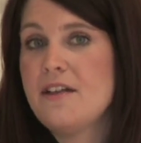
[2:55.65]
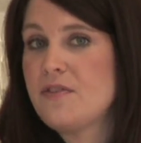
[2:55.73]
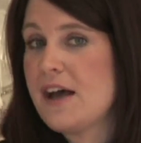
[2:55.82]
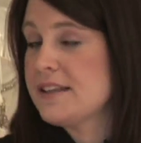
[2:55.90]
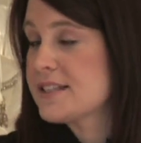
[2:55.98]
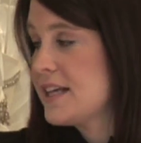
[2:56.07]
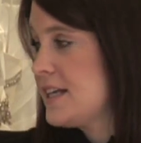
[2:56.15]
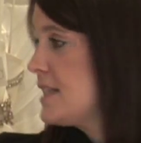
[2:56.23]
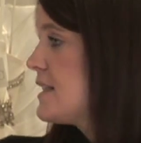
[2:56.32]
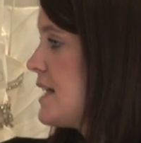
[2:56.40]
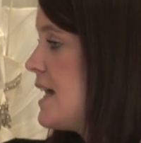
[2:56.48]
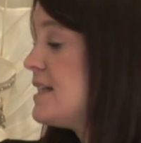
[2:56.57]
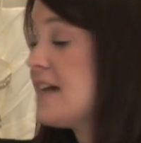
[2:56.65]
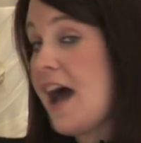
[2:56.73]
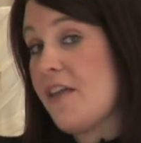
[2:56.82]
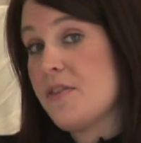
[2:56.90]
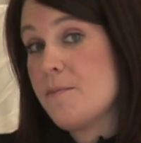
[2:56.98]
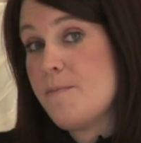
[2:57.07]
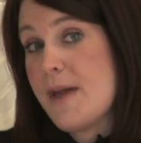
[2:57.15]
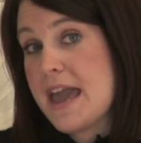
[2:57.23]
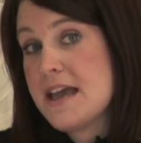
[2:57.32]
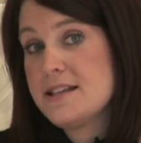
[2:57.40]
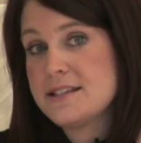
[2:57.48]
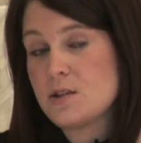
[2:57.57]
that's gonna sit at the
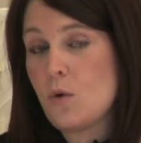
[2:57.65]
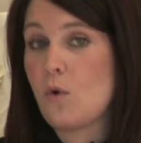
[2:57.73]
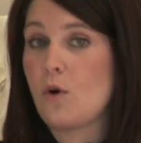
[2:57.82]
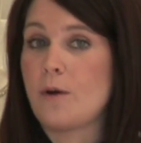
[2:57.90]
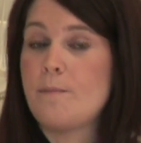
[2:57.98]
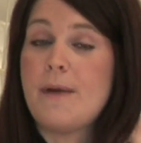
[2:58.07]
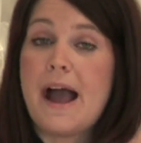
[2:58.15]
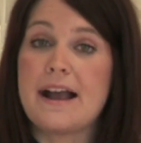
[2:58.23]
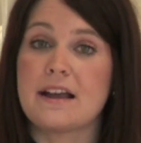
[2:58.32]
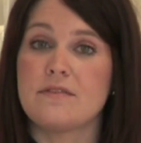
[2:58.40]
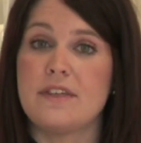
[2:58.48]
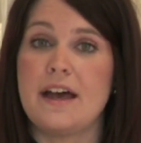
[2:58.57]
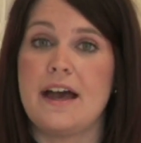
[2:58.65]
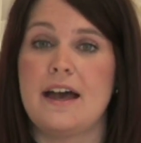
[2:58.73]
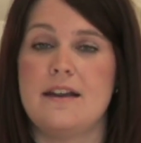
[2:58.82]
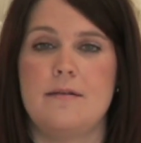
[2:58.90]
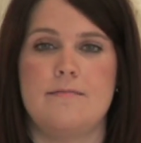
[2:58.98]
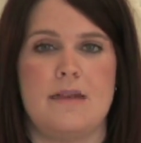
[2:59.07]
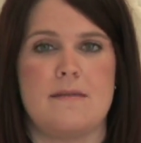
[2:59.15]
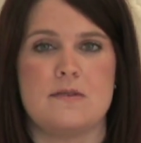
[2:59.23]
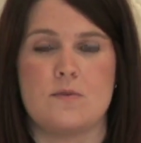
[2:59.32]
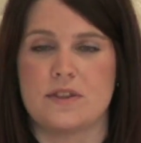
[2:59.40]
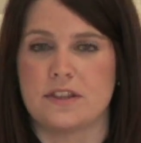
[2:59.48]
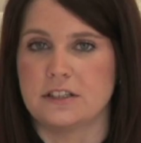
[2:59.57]
base or back of the head,
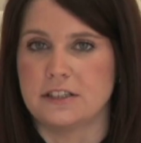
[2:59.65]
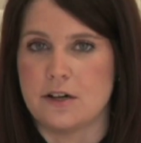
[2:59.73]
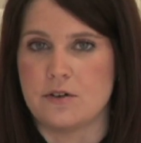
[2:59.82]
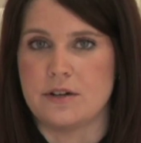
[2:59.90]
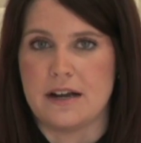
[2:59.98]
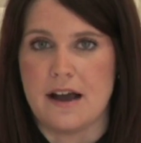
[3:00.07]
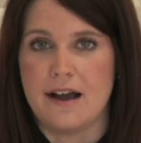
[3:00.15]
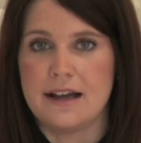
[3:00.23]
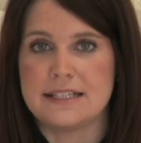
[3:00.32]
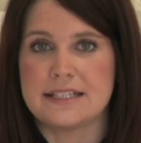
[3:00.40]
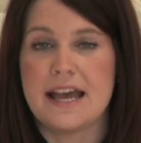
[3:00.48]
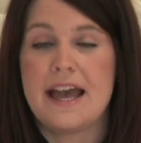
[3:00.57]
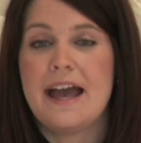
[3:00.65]
maybe with a low knot,